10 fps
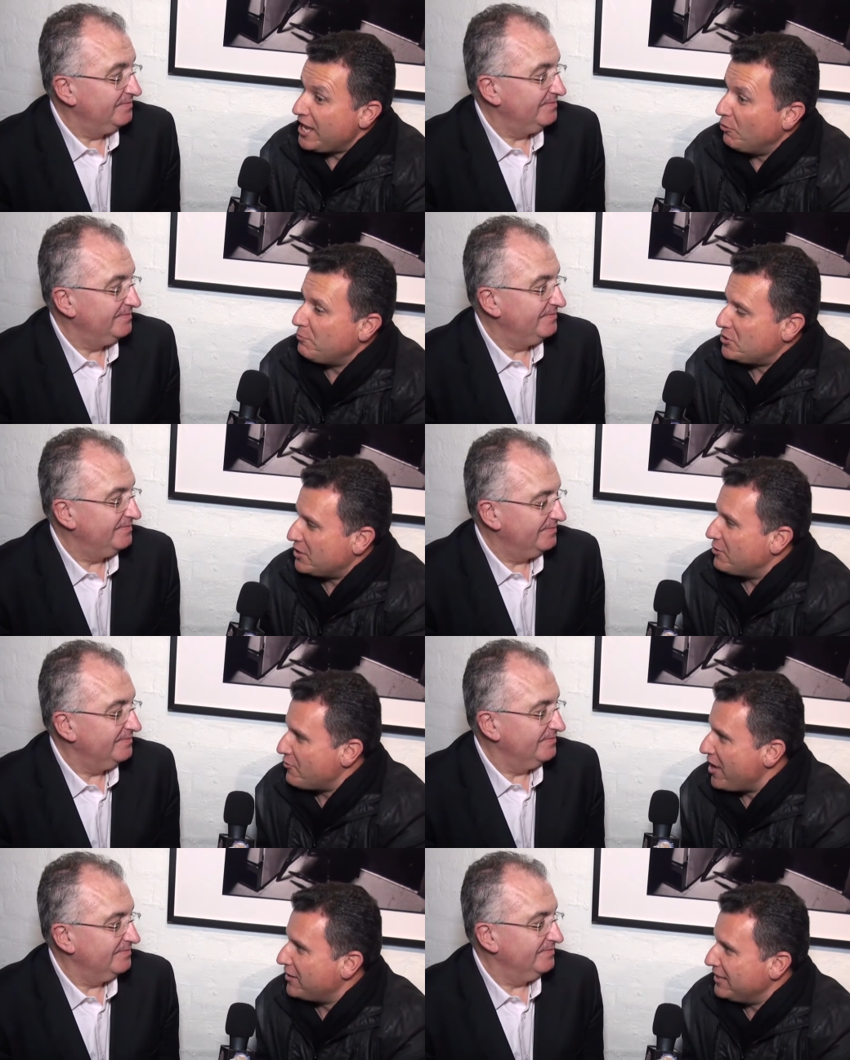Speaker 1: help each
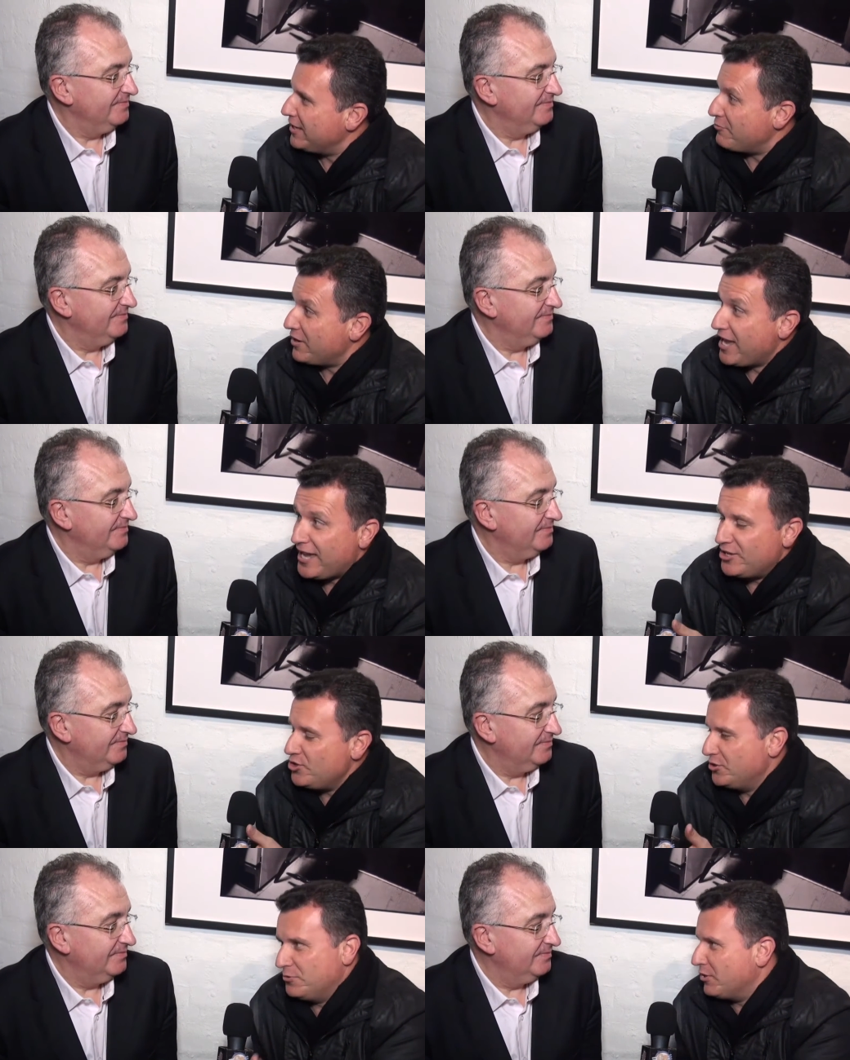other out in that regard.
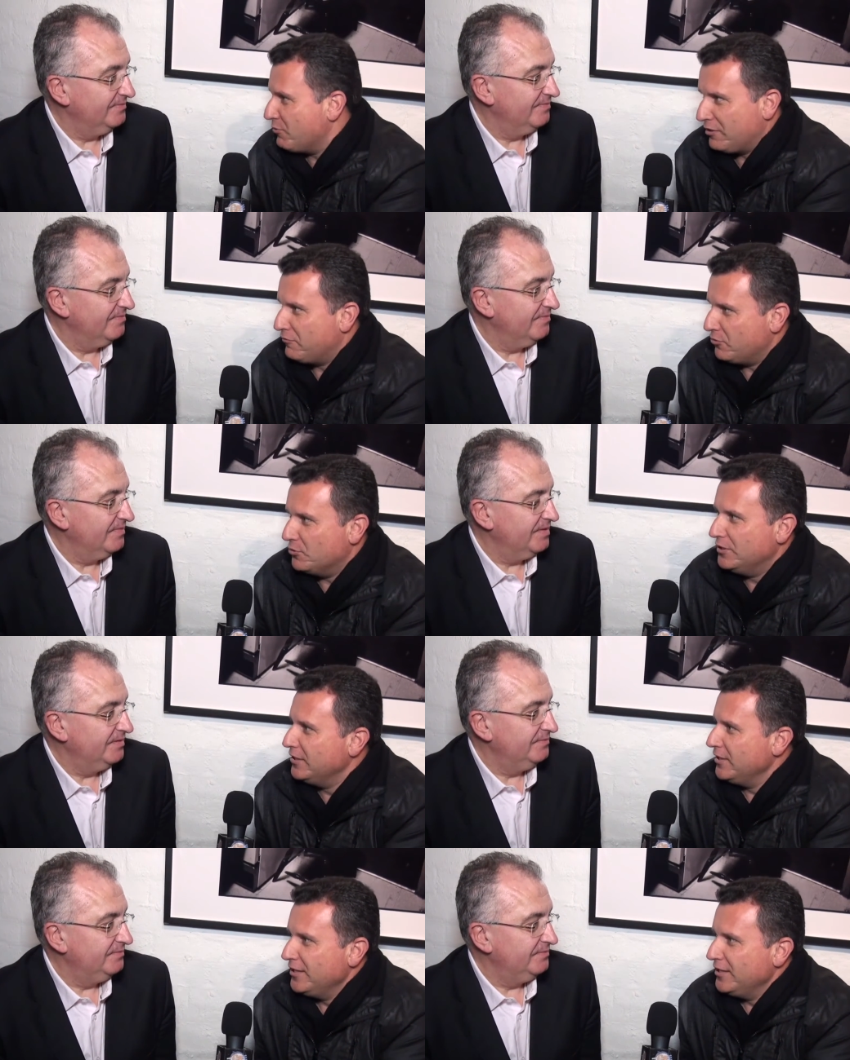And you're doing a wonderful,